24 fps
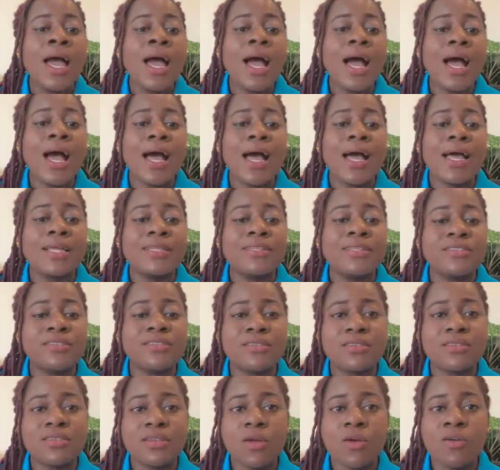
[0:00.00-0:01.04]
and
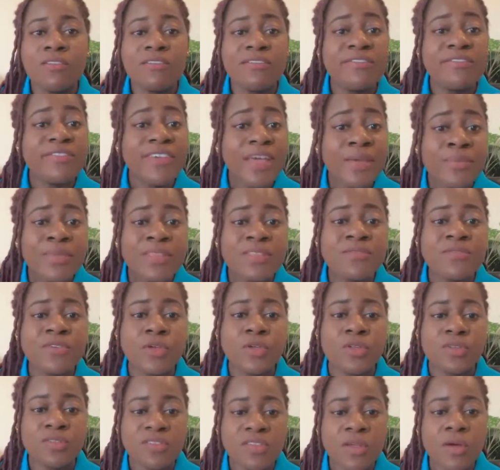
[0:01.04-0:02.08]
confirm it for
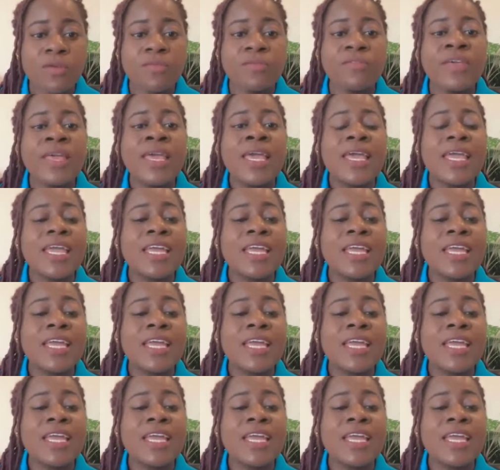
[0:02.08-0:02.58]
yourself.